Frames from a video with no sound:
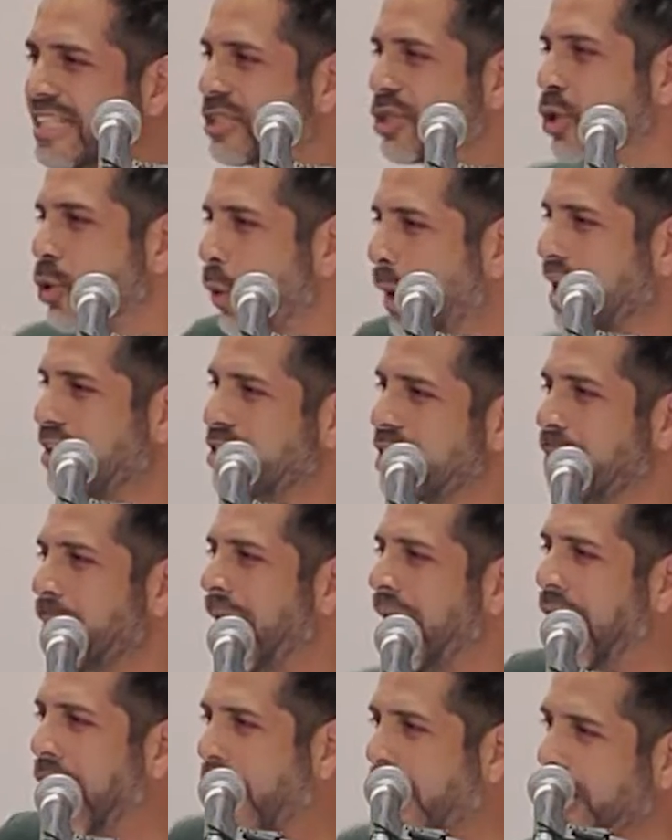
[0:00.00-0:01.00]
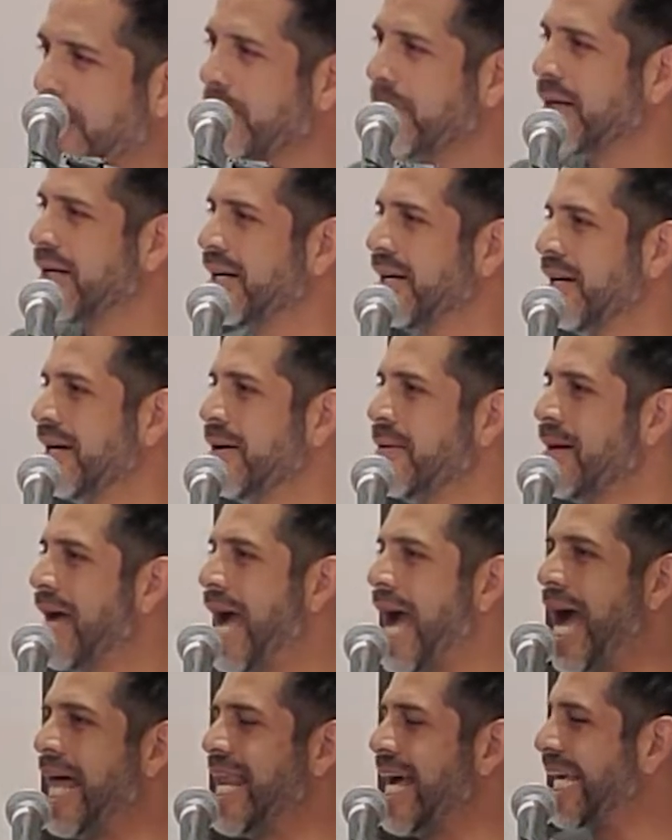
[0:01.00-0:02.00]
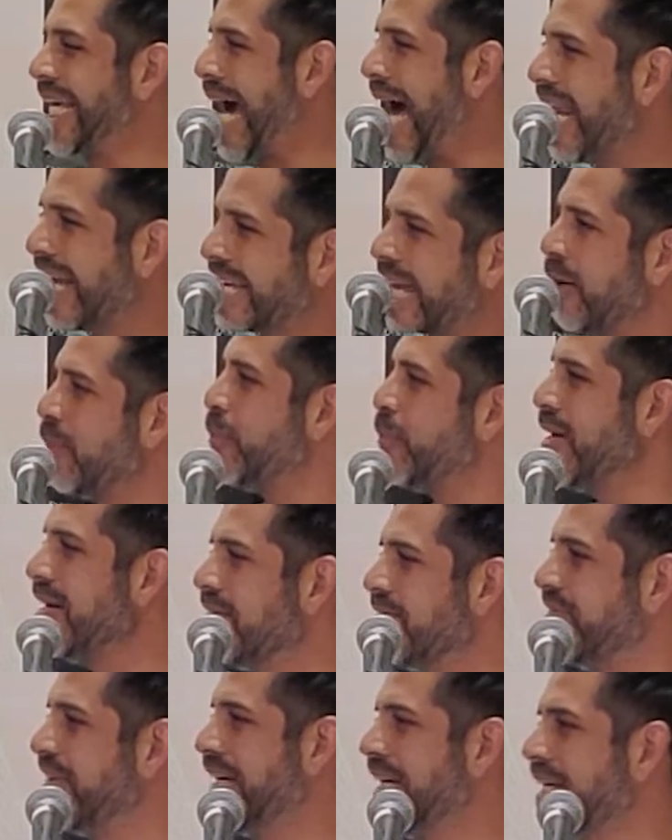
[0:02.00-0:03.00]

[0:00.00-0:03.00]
this twitch in my arm, and I gotta get rid of